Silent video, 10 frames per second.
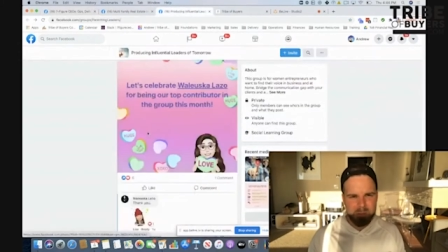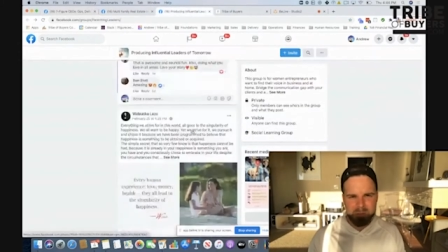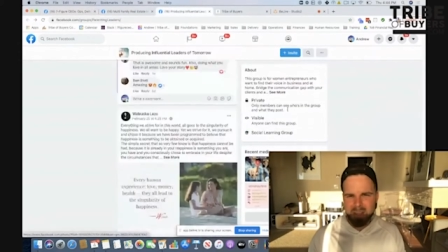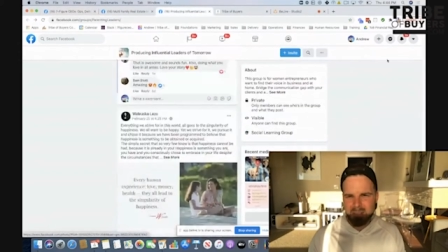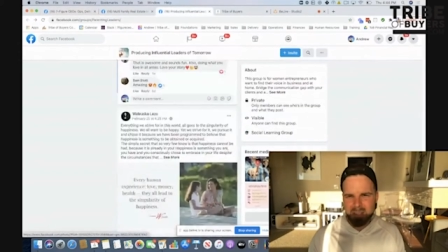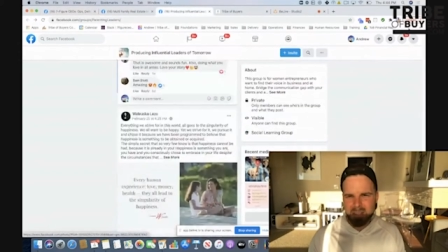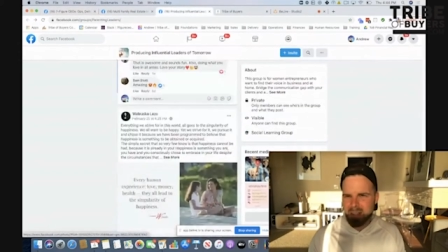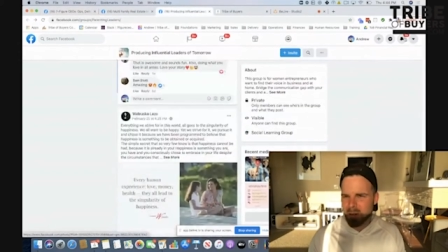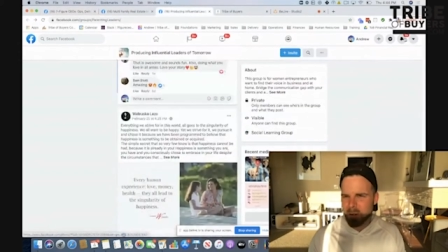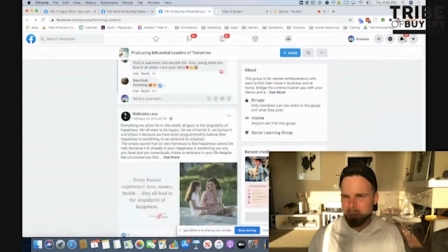Deva, I
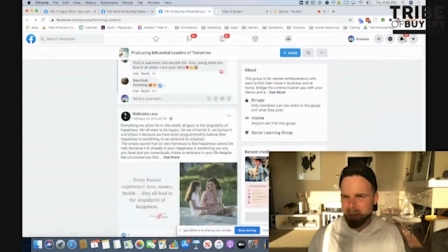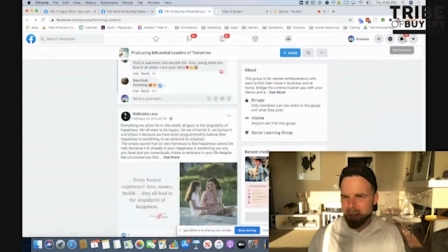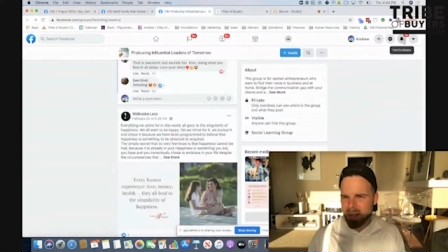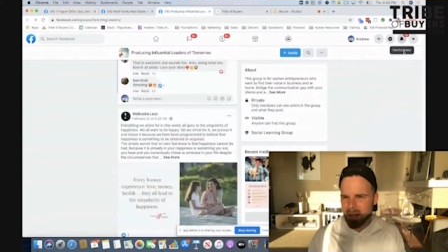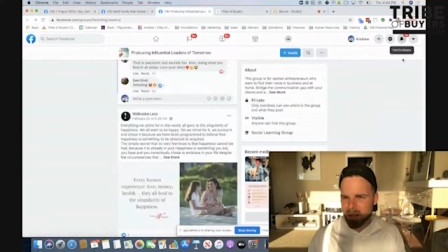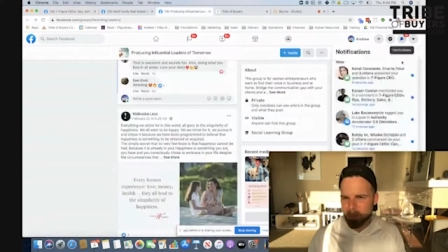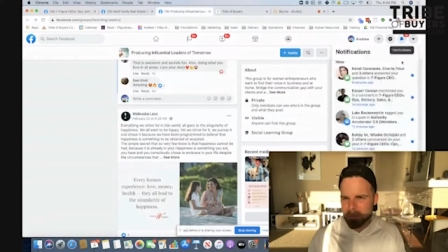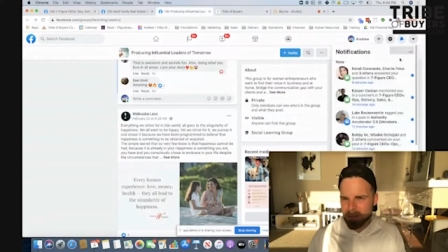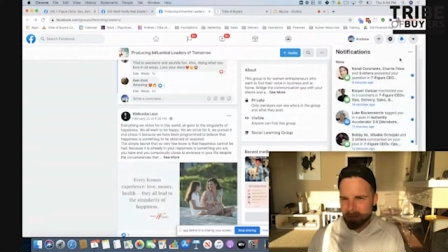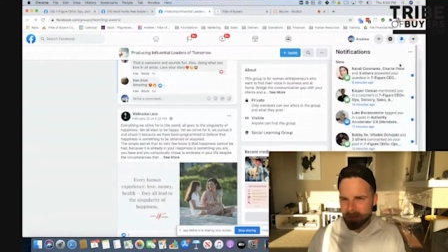hope that
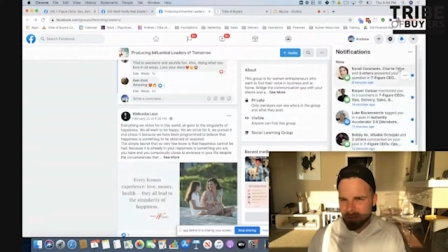helped.